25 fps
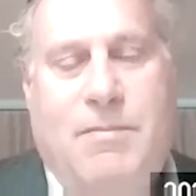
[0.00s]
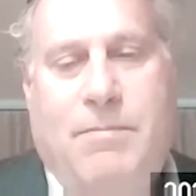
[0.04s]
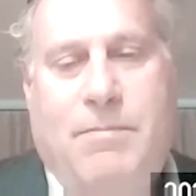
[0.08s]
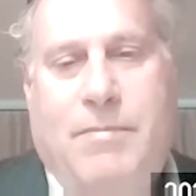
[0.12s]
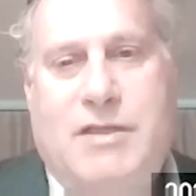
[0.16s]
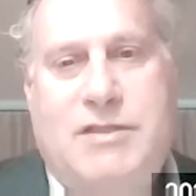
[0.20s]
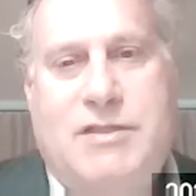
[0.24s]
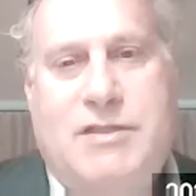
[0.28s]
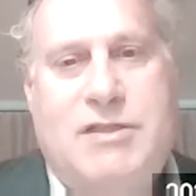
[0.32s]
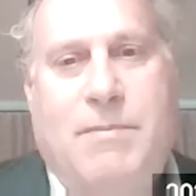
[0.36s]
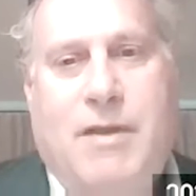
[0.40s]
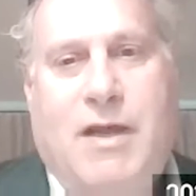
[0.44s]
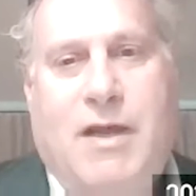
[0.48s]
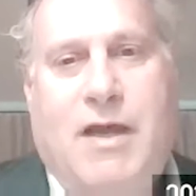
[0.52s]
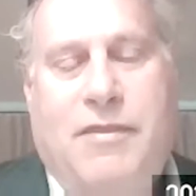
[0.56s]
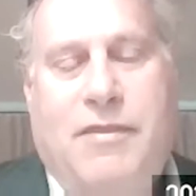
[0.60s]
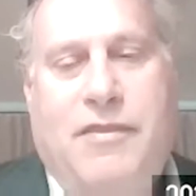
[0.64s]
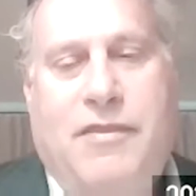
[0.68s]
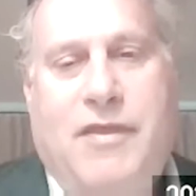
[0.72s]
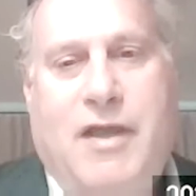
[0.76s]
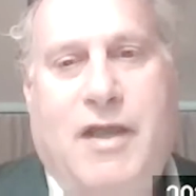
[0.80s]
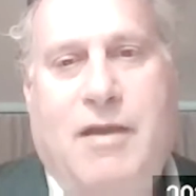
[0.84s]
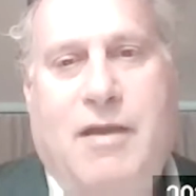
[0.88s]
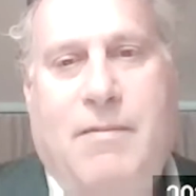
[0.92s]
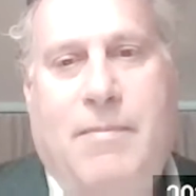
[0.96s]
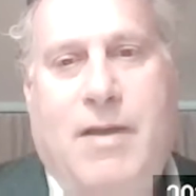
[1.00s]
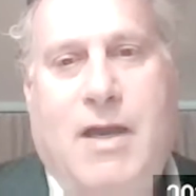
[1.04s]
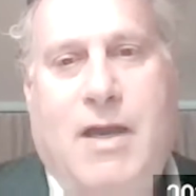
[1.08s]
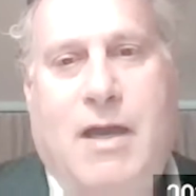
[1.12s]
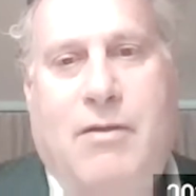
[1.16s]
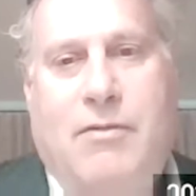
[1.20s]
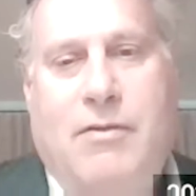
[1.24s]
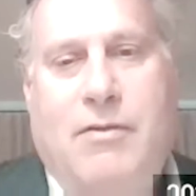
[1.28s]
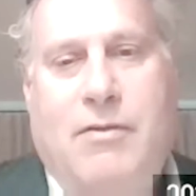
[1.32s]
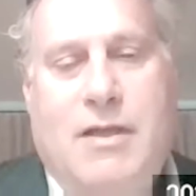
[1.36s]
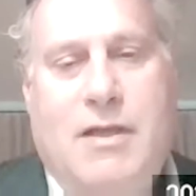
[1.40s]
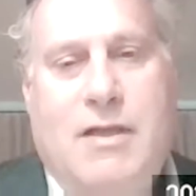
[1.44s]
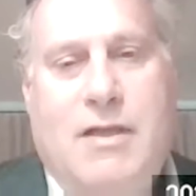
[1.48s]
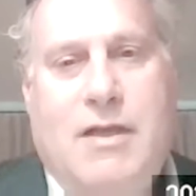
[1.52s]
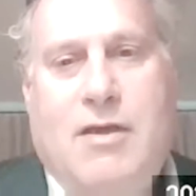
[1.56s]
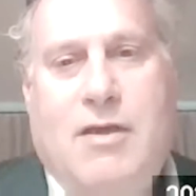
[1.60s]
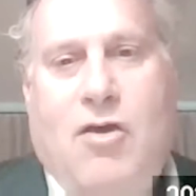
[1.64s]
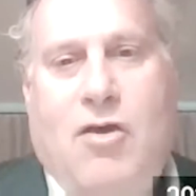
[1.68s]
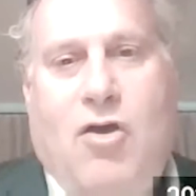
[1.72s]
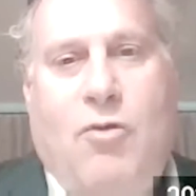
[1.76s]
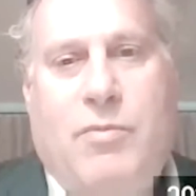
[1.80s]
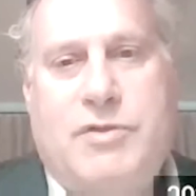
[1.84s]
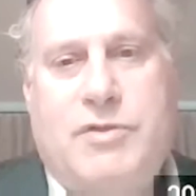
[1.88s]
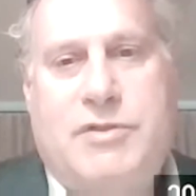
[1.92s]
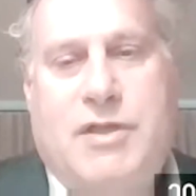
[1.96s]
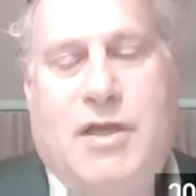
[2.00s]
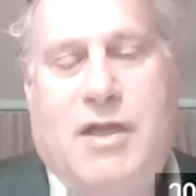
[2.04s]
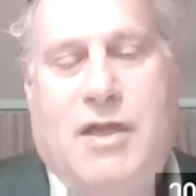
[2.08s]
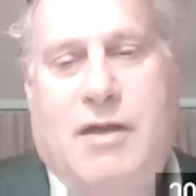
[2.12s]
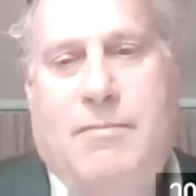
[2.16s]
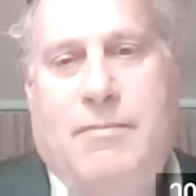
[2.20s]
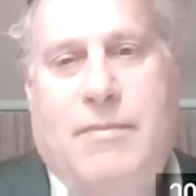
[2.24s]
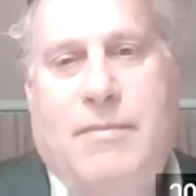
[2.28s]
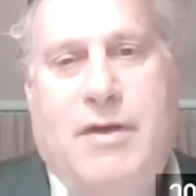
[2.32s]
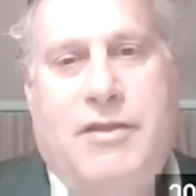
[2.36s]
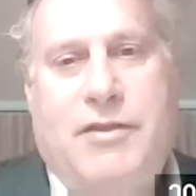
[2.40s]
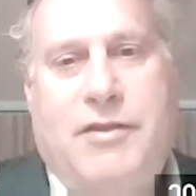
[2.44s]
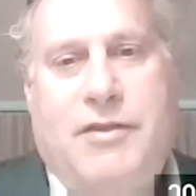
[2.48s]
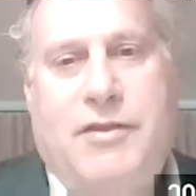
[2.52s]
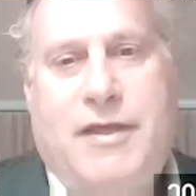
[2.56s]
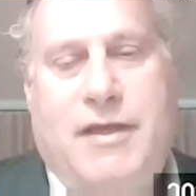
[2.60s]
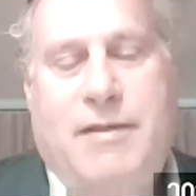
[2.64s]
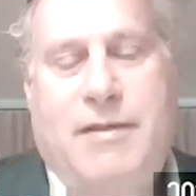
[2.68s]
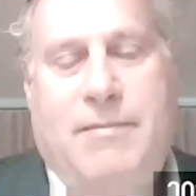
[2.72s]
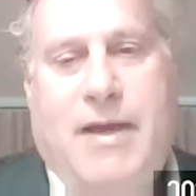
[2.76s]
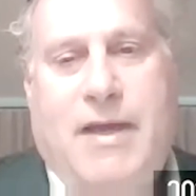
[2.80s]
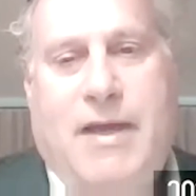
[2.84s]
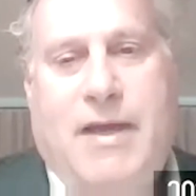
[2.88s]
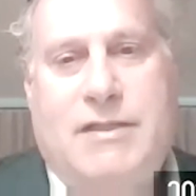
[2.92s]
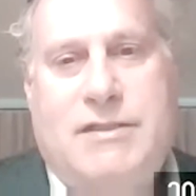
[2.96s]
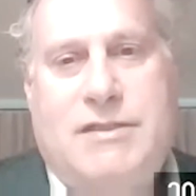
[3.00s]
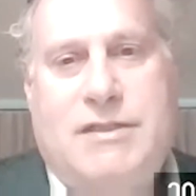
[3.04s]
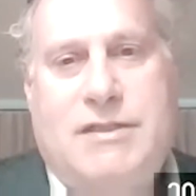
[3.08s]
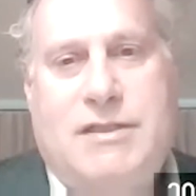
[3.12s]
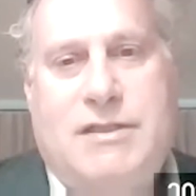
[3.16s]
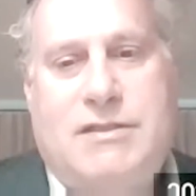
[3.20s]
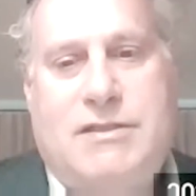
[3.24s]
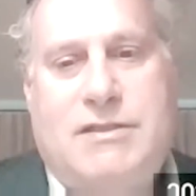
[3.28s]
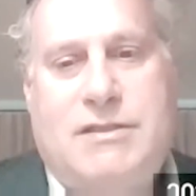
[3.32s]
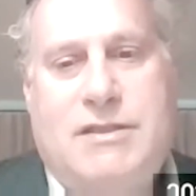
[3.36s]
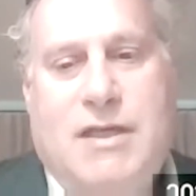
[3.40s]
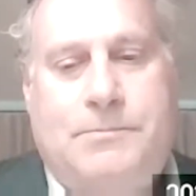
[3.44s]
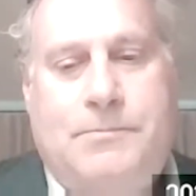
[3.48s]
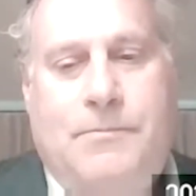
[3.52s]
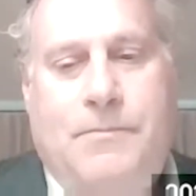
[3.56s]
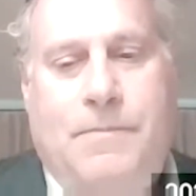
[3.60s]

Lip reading: but something I think about almost on a monthly basis.